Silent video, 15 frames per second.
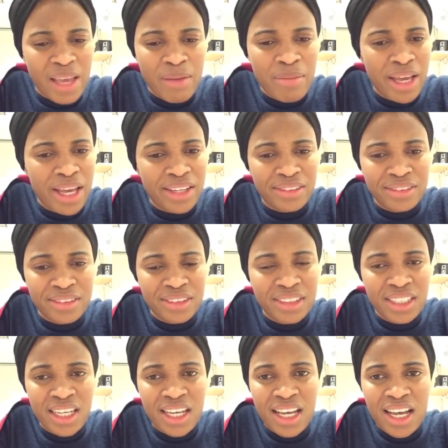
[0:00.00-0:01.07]
Amen.
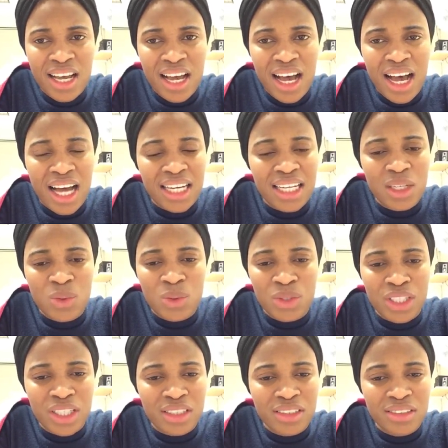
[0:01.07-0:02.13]

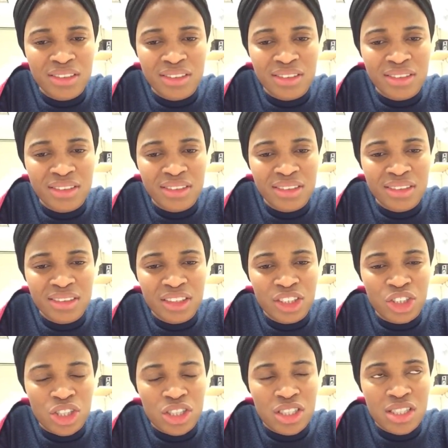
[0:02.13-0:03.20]
Hallelujah.
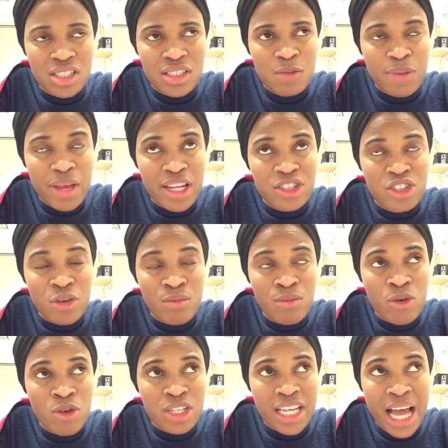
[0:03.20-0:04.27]
Just spend
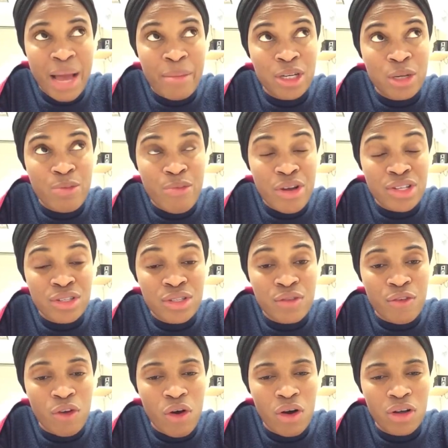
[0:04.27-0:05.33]
some more time in the
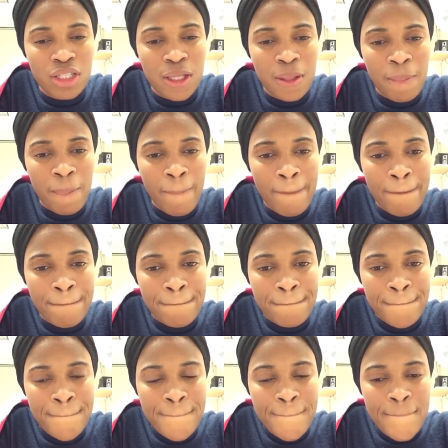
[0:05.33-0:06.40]
presence of God
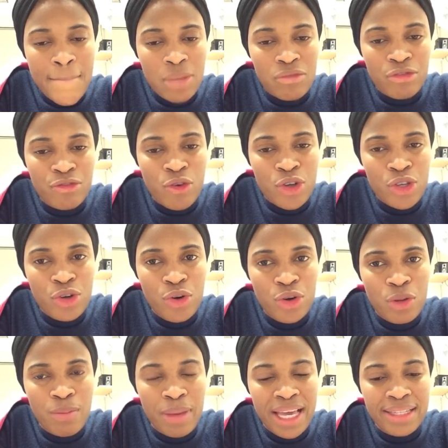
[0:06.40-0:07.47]
before you
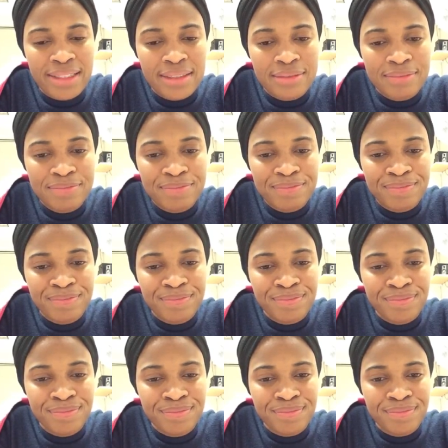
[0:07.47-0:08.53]
go to bed.
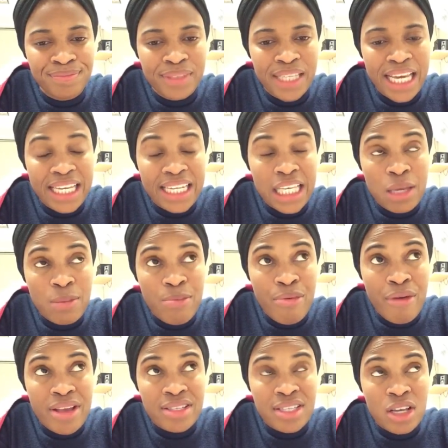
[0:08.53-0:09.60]
And keep
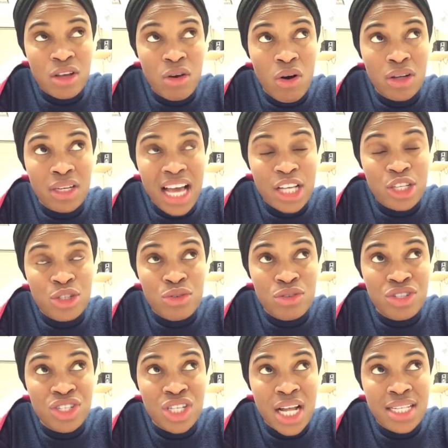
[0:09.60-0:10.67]
praying, say, God,
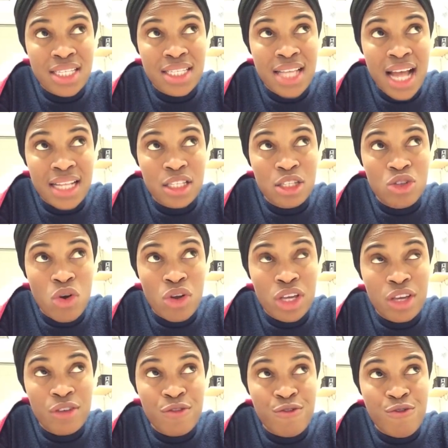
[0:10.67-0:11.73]
as you set that
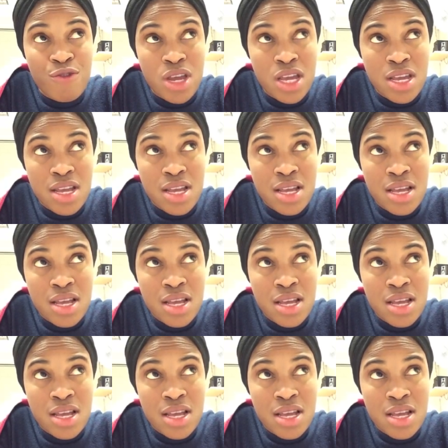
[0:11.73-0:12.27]
donkey free